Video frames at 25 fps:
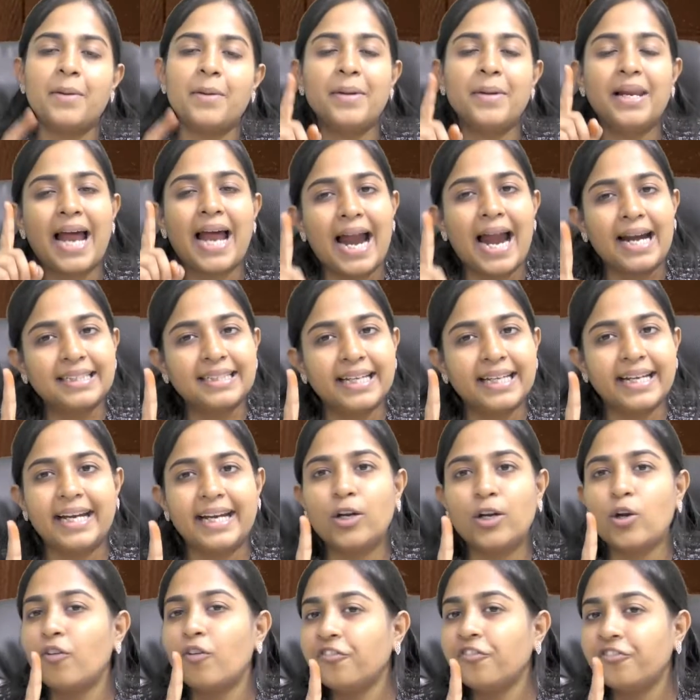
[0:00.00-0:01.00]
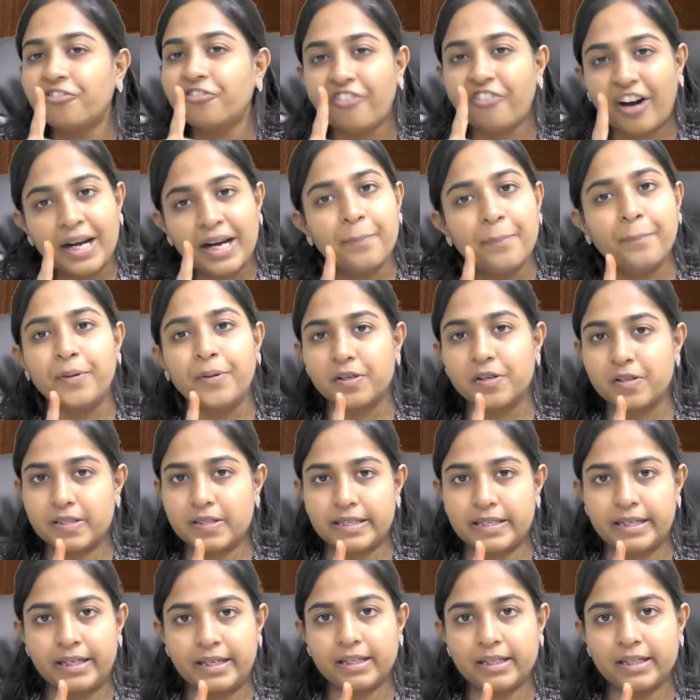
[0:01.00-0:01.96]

at the rate of 1%.